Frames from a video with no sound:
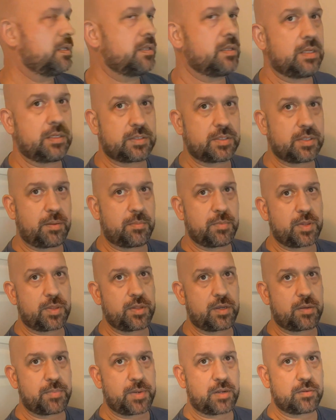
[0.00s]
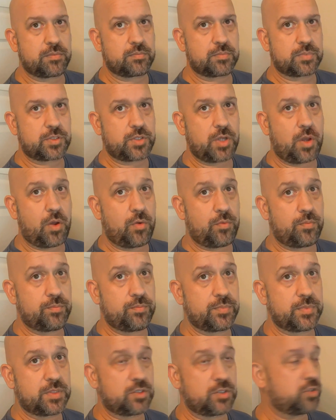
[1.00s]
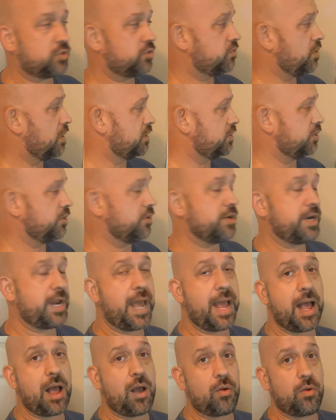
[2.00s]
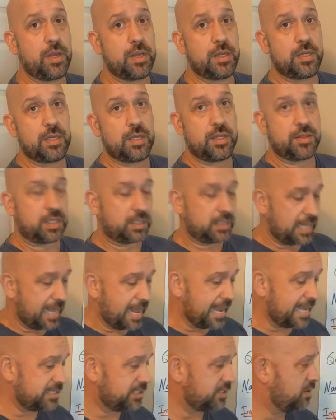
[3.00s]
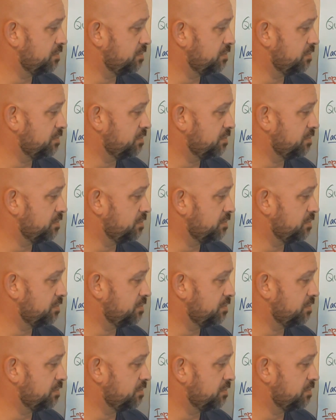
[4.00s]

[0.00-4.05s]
that's something to think about. So structure. Now, the last